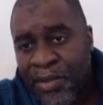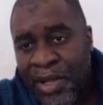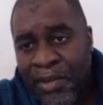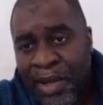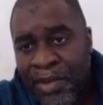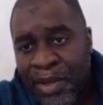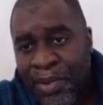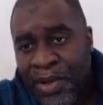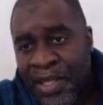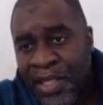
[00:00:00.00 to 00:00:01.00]
minimum
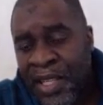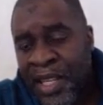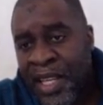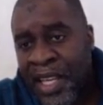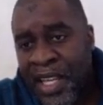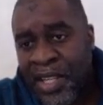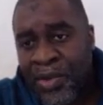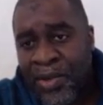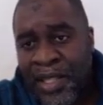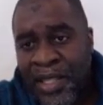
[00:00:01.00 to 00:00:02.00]
deposit and
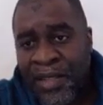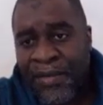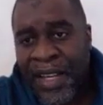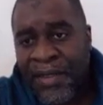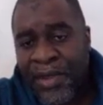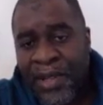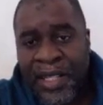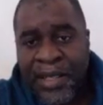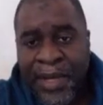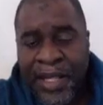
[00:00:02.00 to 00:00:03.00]

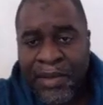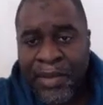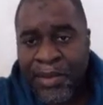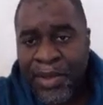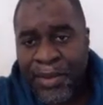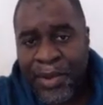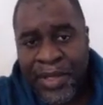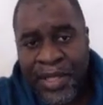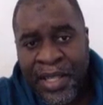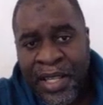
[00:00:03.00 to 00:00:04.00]
$265 maximum
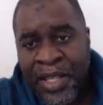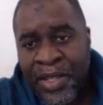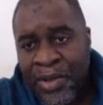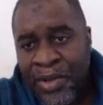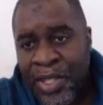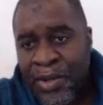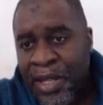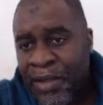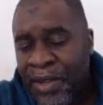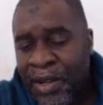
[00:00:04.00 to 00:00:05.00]
deposit. So this
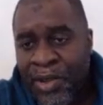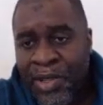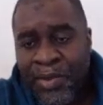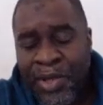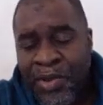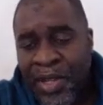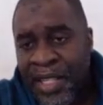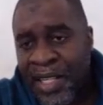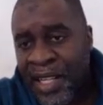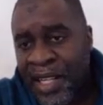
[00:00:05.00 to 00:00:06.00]
one, if you're going to be
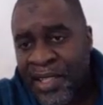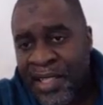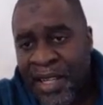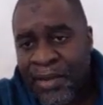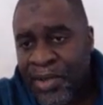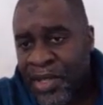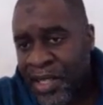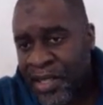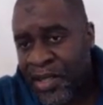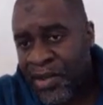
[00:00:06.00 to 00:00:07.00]
trading large sums, it's